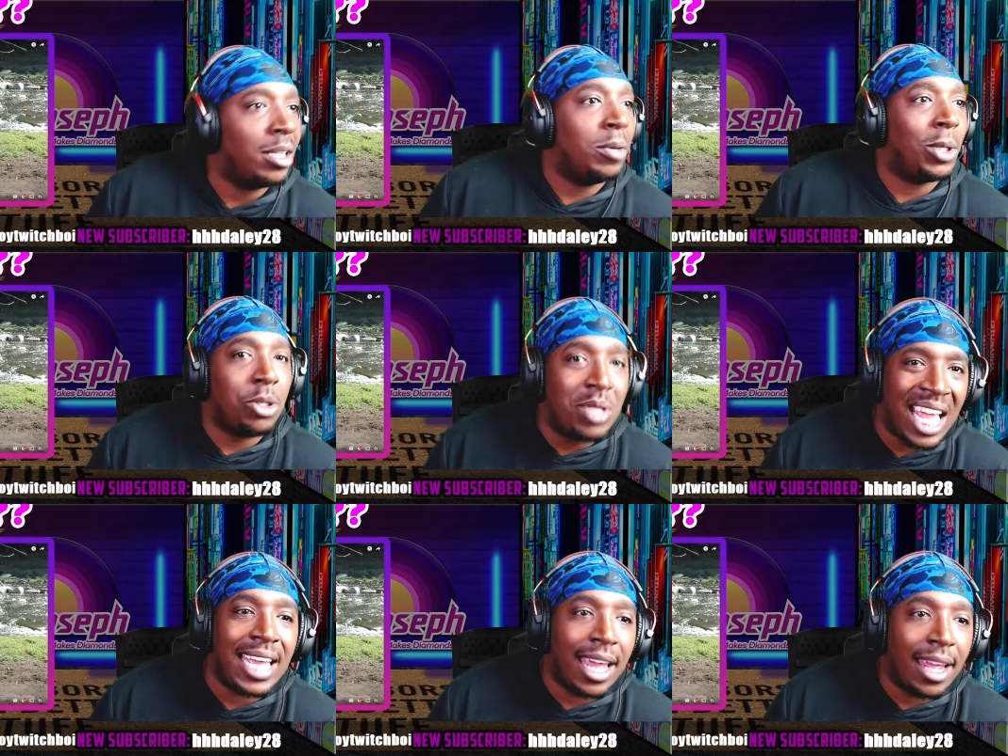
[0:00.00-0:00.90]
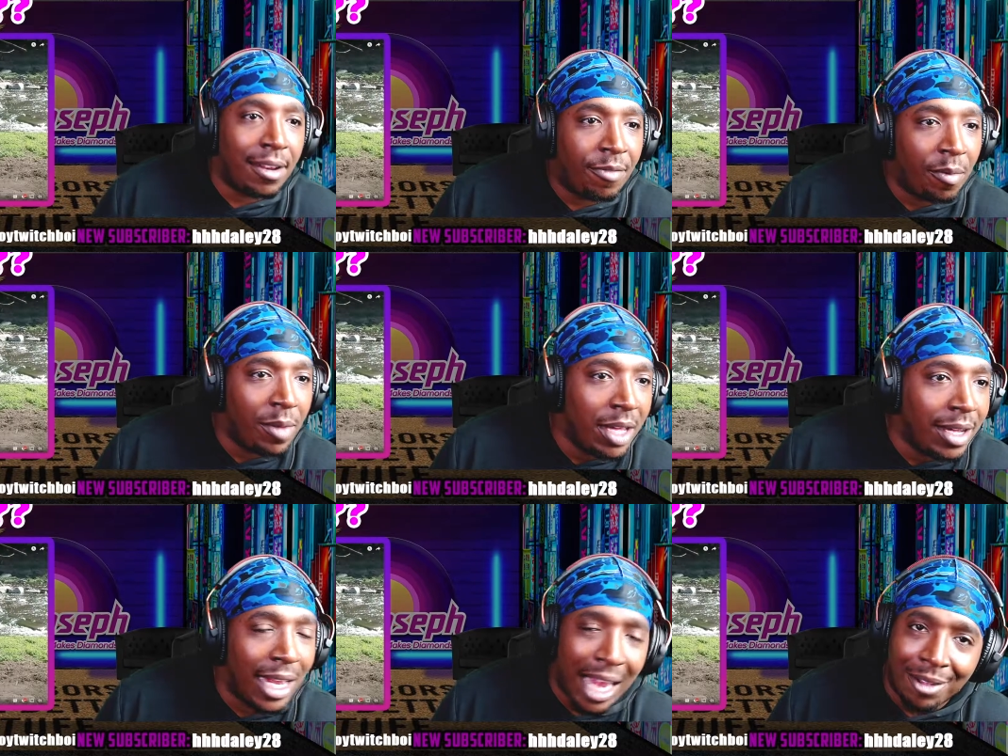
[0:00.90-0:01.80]
what you take in. You feel me?
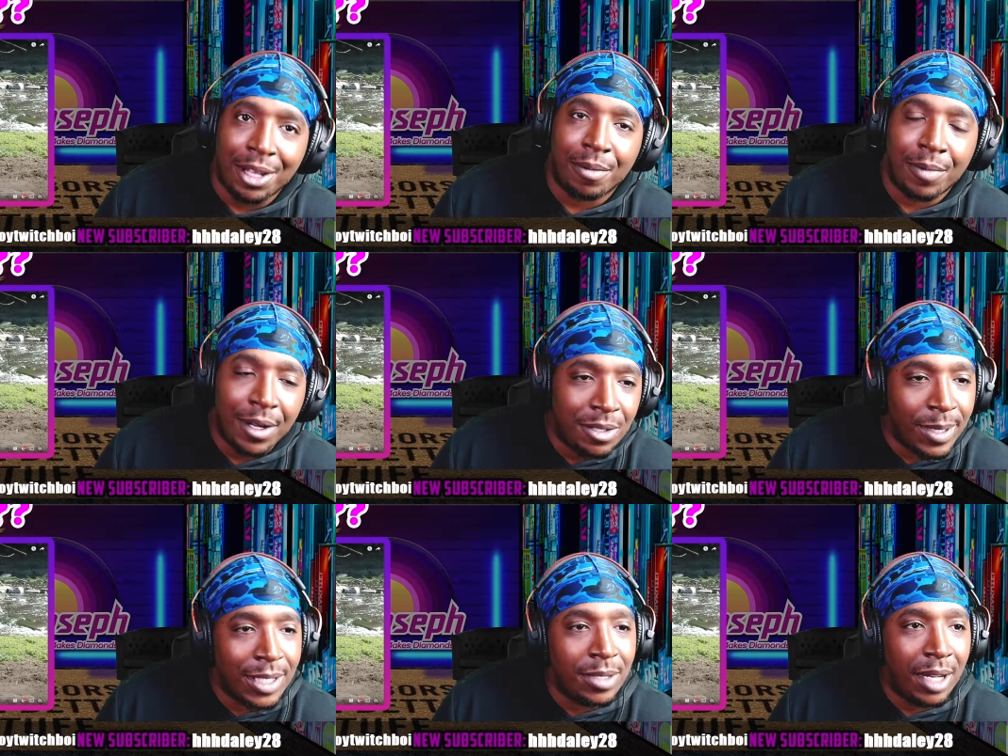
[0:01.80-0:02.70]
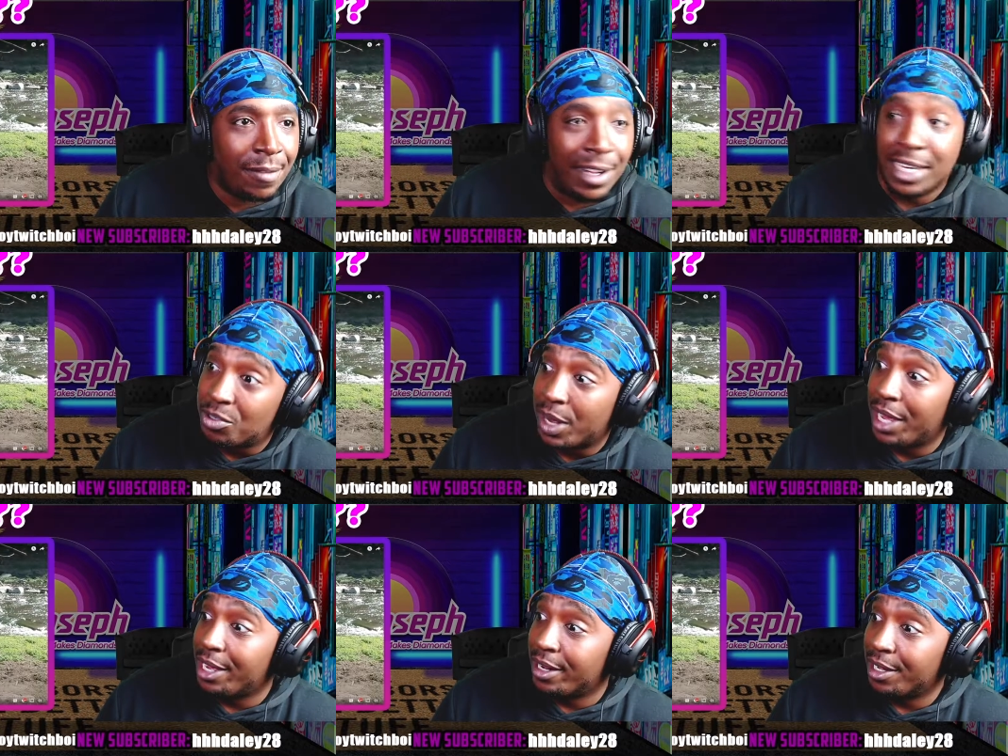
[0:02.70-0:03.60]
Get out there, bro. Special love. And this right
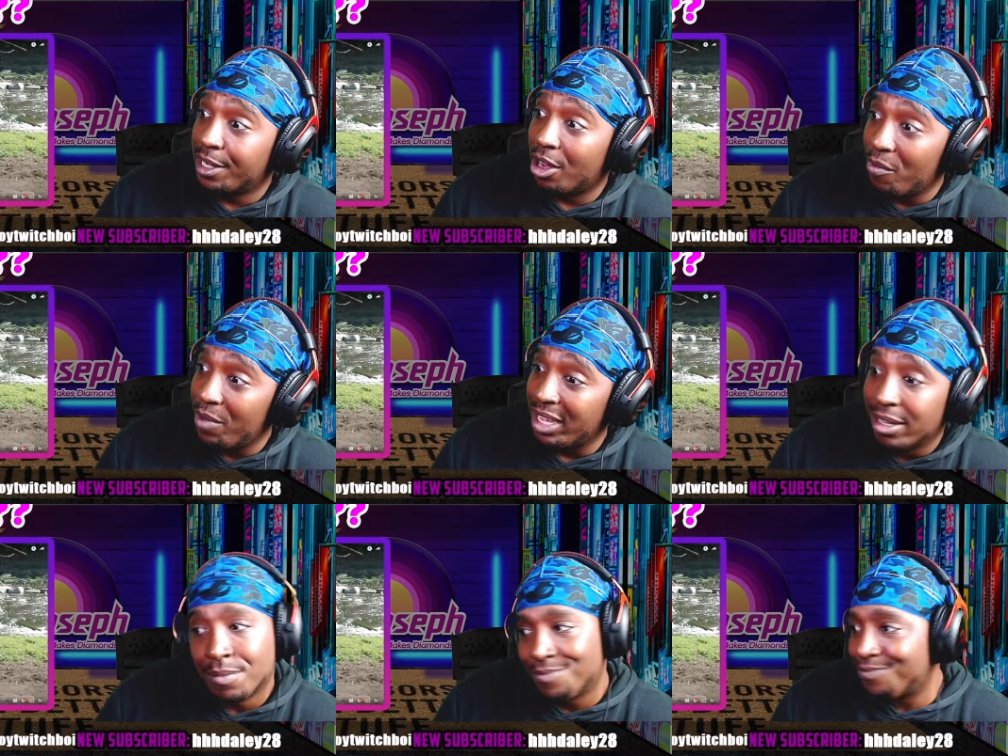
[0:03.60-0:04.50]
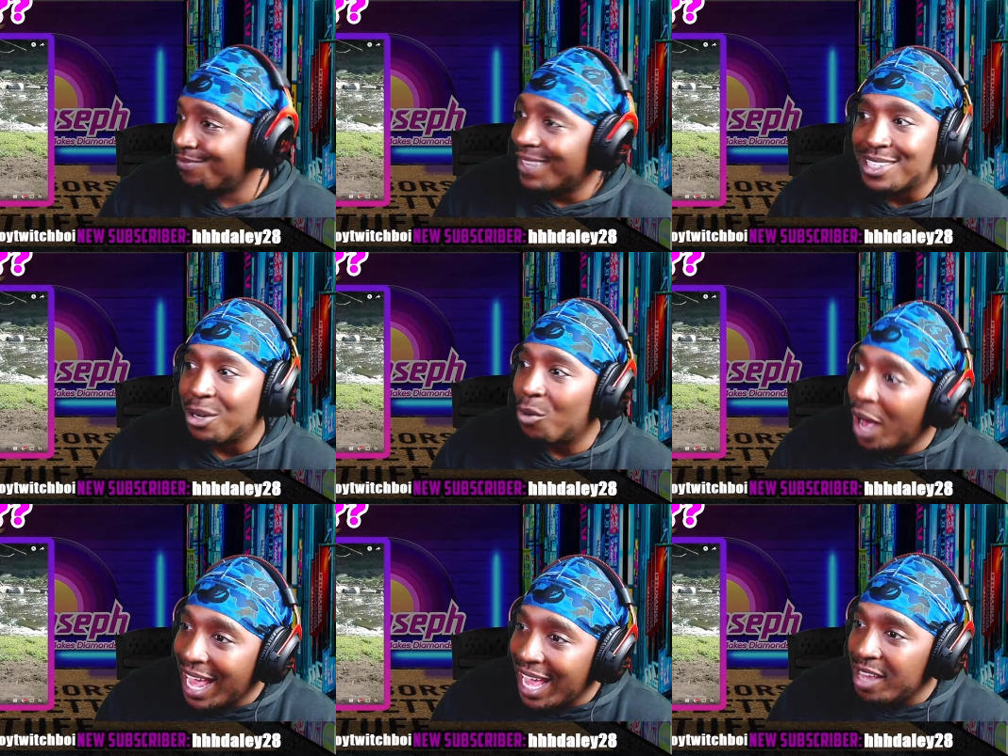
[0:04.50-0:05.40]
here, homie, that's the
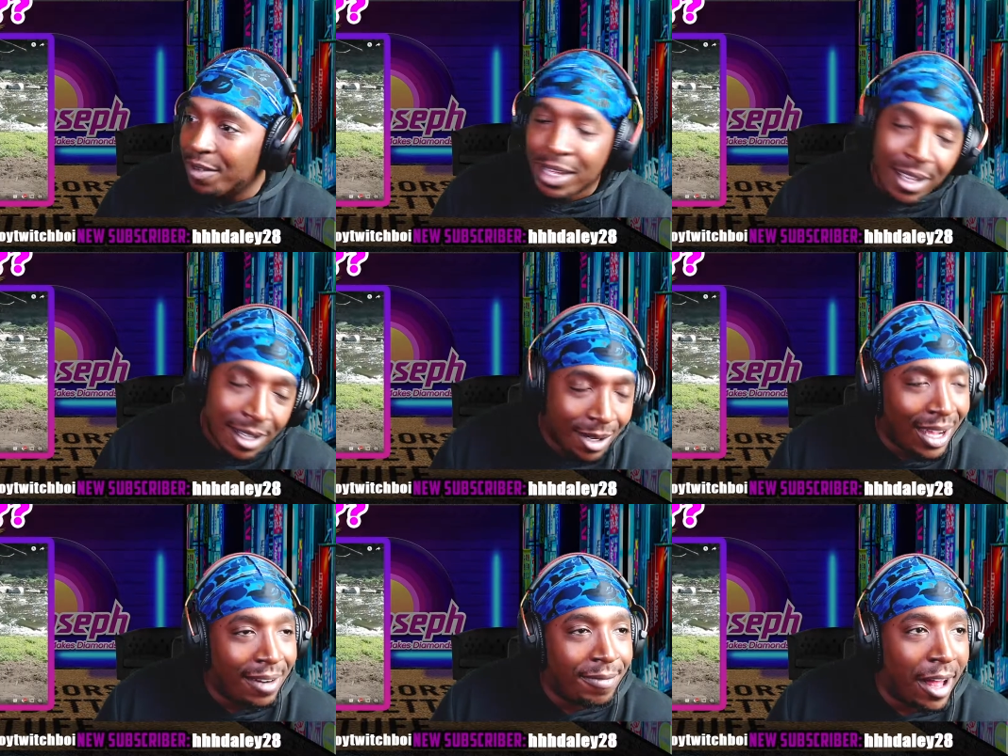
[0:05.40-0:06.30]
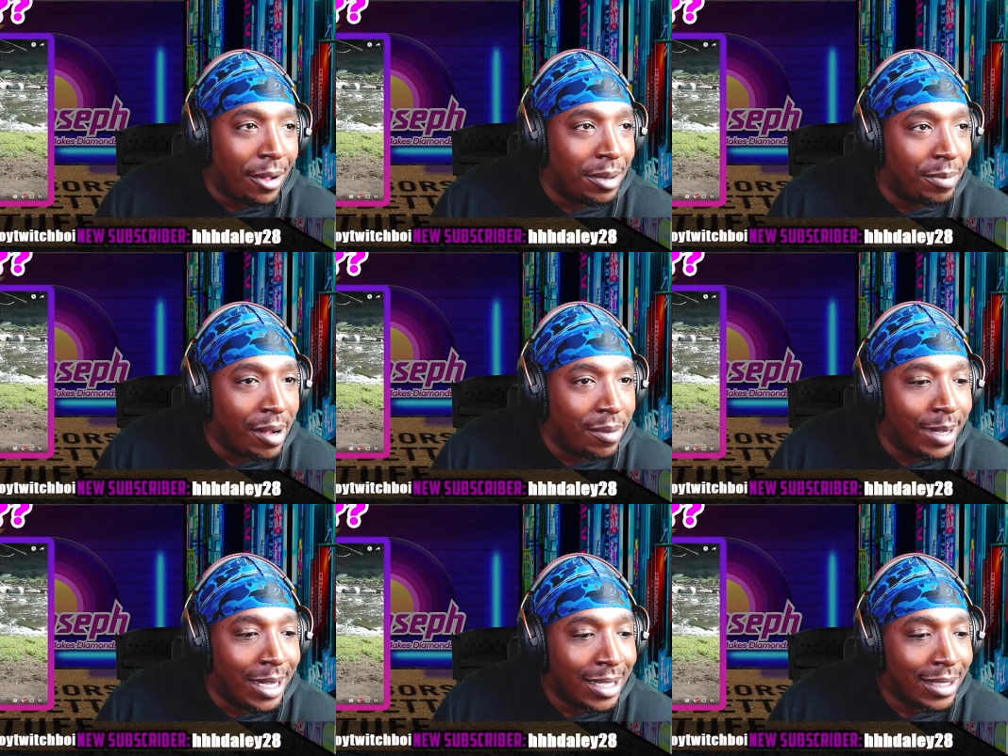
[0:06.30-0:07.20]
wave. Go ahead and follow the bro,
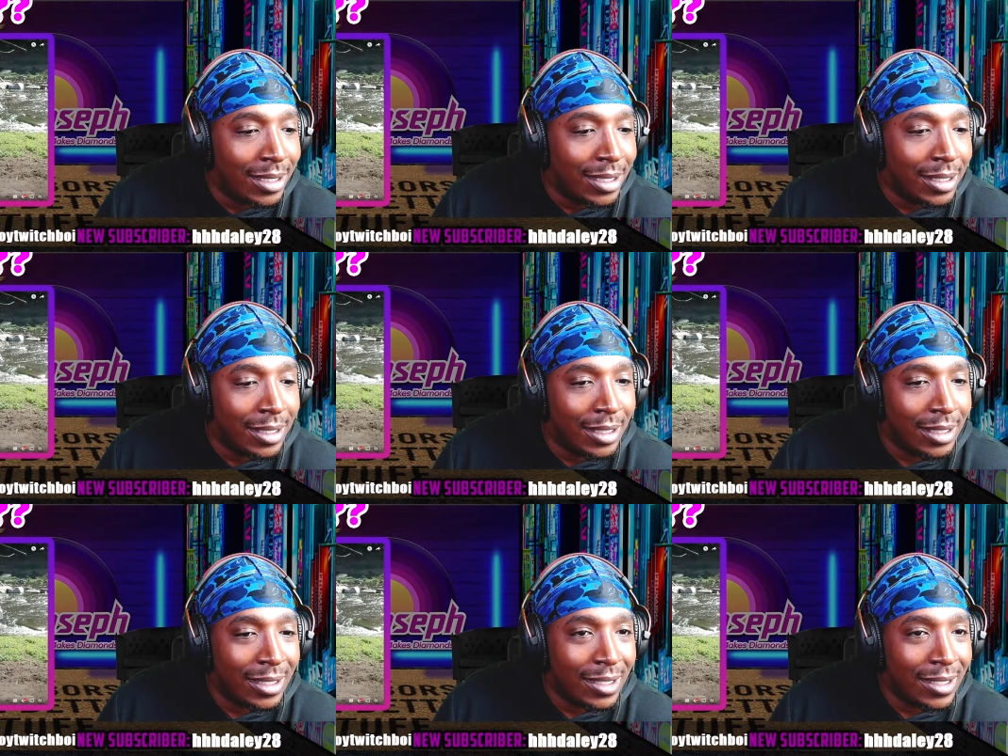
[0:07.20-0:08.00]
man. Don't think we